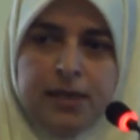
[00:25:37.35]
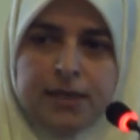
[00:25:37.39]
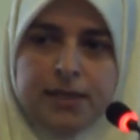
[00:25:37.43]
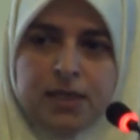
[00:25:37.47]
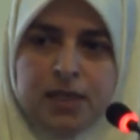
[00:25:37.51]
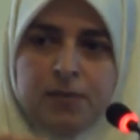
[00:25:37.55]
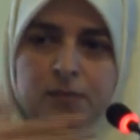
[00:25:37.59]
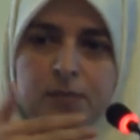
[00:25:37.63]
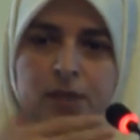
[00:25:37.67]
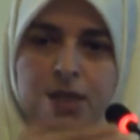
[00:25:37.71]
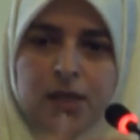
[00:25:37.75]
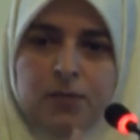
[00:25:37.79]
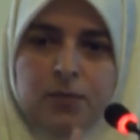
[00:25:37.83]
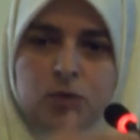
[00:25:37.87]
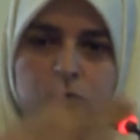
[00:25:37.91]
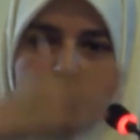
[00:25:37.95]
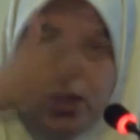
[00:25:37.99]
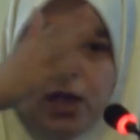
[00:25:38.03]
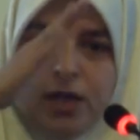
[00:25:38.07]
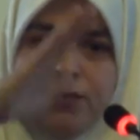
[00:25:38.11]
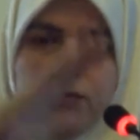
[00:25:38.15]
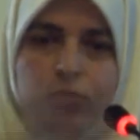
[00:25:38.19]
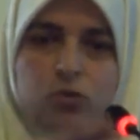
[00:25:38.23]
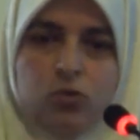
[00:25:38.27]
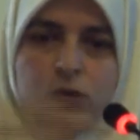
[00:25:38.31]
Sometimes we
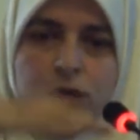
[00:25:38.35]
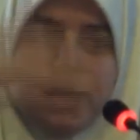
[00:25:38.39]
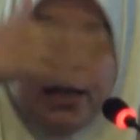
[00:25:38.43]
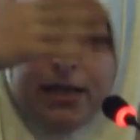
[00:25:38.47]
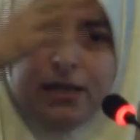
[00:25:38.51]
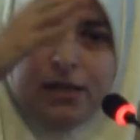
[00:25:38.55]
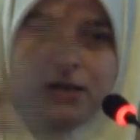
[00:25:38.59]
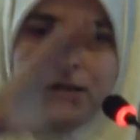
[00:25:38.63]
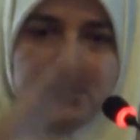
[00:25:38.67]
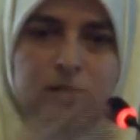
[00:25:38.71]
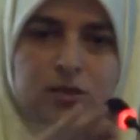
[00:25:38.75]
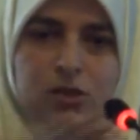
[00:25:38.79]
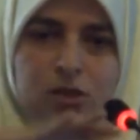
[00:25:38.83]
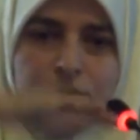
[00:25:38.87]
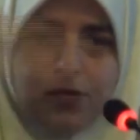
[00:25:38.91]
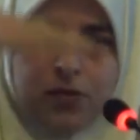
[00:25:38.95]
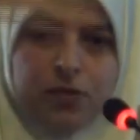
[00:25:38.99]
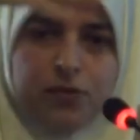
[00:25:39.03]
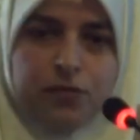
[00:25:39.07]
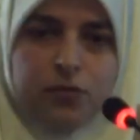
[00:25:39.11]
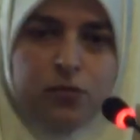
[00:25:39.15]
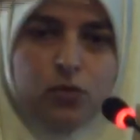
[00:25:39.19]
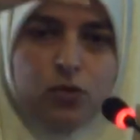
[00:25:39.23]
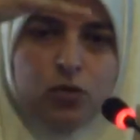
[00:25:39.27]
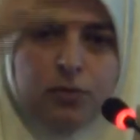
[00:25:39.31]
have two layers of
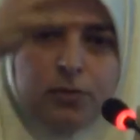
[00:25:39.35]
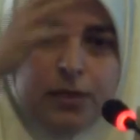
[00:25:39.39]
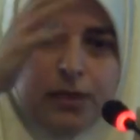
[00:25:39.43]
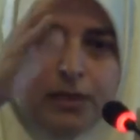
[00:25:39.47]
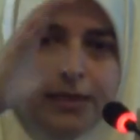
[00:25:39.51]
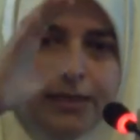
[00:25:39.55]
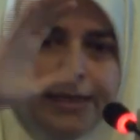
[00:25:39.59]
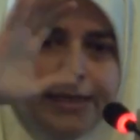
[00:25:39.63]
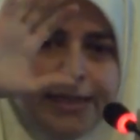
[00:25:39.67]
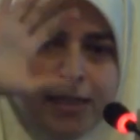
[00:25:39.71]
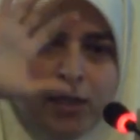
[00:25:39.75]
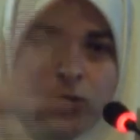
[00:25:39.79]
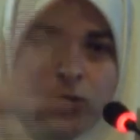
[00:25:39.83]
the formal